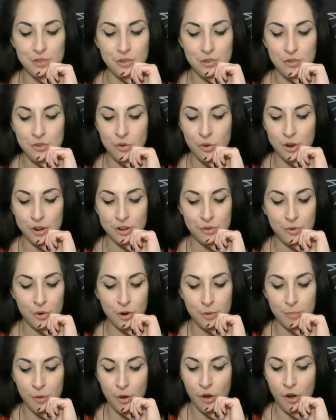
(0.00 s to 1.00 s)
your
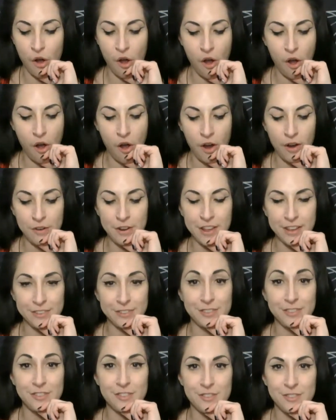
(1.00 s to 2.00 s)
normal,
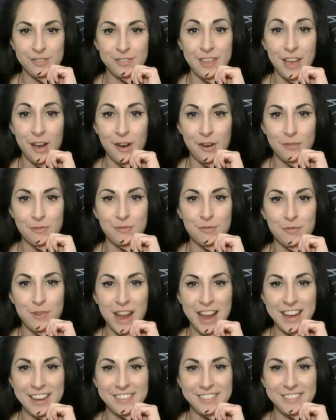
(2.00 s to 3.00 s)
honest self,
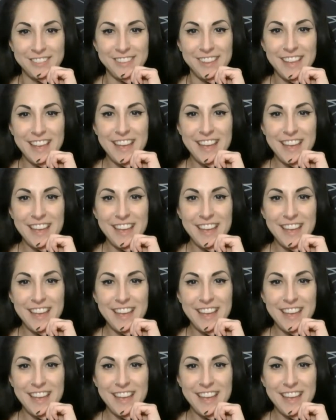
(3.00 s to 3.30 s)
right?